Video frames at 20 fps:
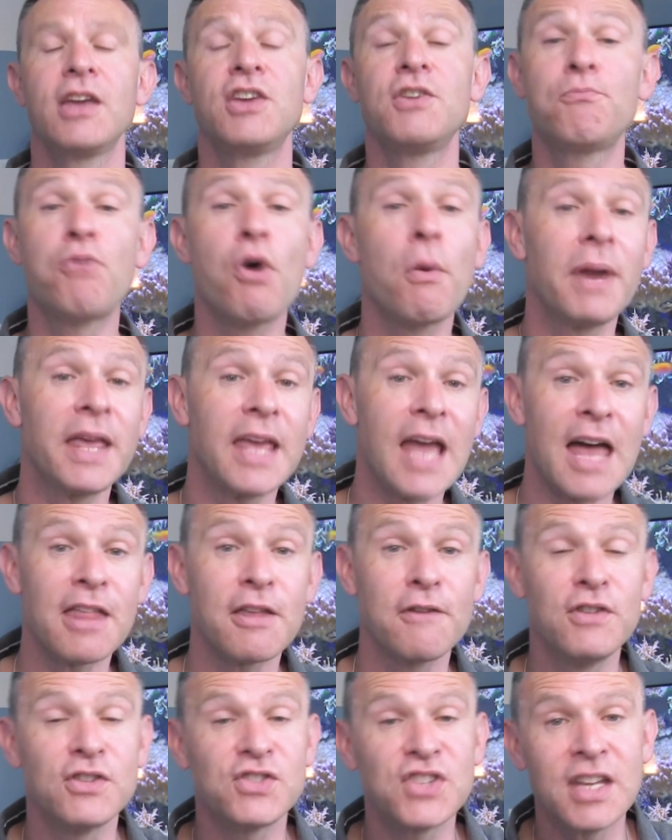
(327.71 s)
you've probably
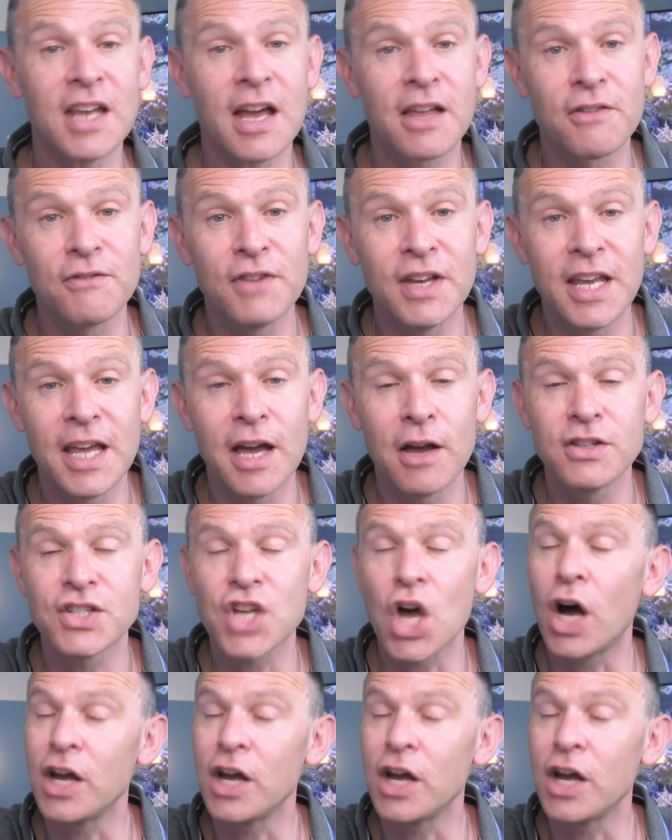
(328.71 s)
gathered if you've seen other videos,